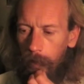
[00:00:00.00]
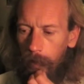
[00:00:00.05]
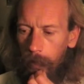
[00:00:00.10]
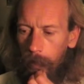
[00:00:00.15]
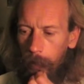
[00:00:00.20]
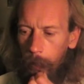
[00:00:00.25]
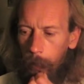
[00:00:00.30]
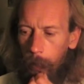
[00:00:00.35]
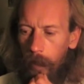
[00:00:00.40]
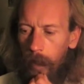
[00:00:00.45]

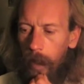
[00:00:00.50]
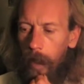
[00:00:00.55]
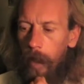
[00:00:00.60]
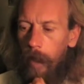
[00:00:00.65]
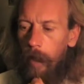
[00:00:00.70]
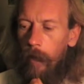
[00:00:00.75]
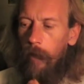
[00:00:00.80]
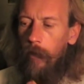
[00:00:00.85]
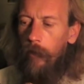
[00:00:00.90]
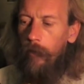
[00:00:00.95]
To be,
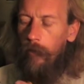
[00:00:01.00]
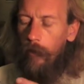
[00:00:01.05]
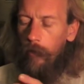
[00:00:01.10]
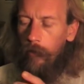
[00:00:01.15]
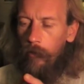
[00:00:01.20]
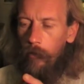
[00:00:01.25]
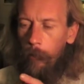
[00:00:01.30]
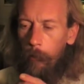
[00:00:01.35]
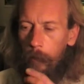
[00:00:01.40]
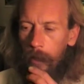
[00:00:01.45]
because the
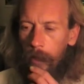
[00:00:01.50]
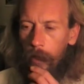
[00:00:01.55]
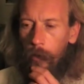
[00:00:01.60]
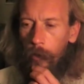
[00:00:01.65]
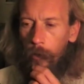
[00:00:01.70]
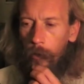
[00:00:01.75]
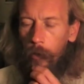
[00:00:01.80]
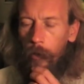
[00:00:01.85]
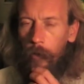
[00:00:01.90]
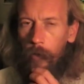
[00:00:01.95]
to be or
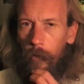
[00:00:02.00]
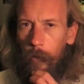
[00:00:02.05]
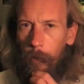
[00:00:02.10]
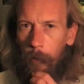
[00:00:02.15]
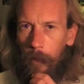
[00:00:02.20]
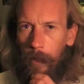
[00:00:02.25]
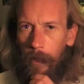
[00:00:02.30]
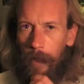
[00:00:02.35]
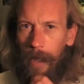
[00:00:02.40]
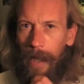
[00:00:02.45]
not to
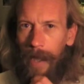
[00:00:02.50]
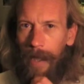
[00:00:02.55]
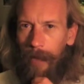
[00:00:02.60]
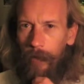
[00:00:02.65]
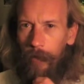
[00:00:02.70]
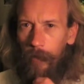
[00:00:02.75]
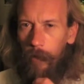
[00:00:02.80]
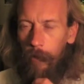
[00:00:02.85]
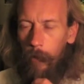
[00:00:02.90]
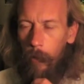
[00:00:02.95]
be, that
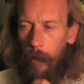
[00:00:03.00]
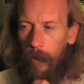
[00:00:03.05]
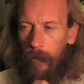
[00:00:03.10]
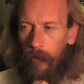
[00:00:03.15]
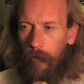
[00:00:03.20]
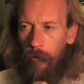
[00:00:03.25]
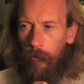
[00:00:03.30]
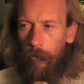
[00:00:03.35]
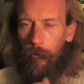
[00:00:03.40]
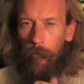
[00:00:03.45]
is the
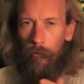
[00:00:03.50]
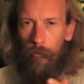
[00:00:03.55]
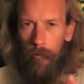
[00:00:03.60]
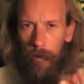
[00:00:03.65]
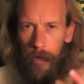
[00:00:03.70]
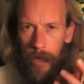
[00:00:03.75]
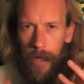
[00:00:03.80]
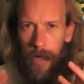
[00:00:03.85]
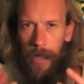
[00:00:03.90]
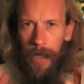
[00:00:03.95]
question,
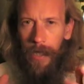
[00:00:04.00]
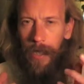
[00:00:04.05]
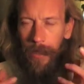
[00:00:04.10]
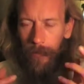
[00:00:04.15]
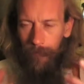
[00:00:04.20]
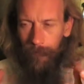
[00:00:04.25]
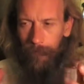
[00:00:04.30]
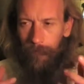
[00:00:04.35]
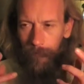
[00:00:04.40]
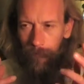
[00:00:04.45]

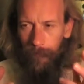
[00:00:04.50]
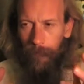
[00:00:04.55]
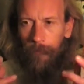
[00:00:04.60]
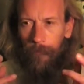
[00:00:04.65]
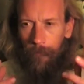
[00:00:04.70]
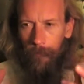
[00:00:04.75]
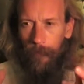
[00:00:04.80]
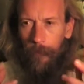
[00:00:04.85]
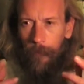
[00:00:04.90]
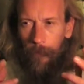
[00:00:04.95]
really
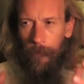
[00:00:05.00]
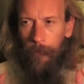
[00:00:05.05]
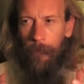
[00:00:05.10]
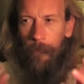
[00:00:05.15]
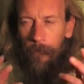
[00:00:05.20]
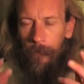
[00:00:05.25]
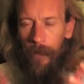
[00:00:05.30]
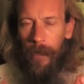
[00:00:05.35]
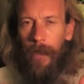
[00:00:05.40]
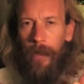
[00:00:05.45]

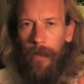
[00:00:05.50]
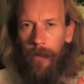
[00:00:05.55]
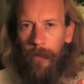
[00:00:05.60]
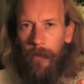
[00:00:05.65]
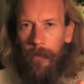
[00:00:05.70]
fit.